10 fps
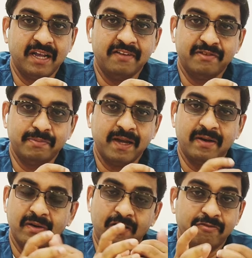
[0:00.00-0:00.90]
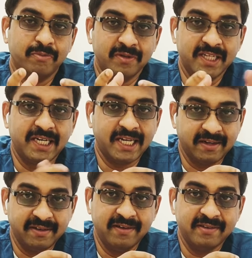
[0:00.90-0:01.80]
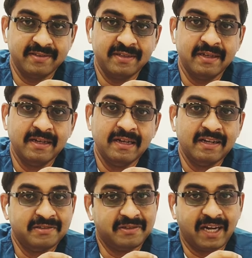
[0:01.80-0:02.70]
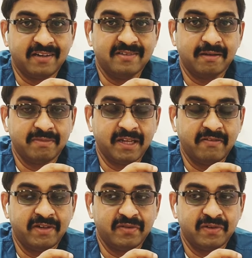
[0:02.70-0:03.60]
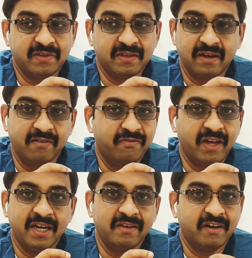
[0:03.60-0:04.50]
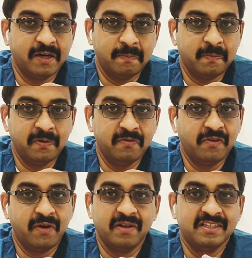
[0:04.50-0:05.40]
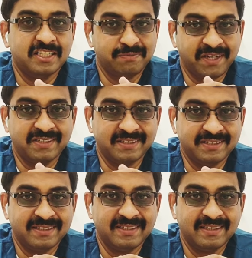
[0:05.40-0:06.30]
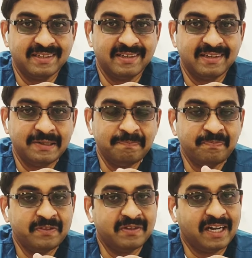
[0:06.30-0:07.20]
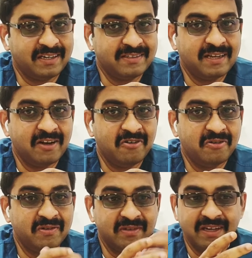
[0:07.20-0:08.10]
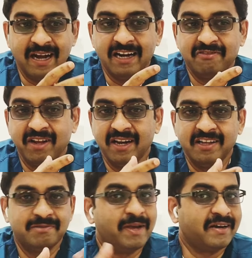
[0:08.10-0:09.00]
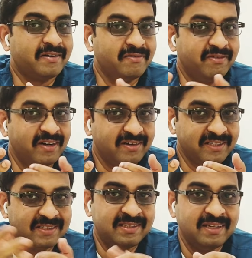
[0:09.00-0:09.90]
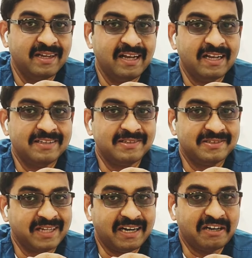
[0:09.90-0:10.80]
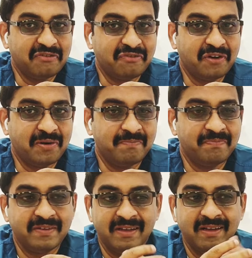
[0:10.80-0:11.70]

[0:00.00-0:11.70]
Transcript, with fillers: lifespan of more than 10 years so that is something which was a very great boon for all these patients so that is how the heart failure spectrum works so starting from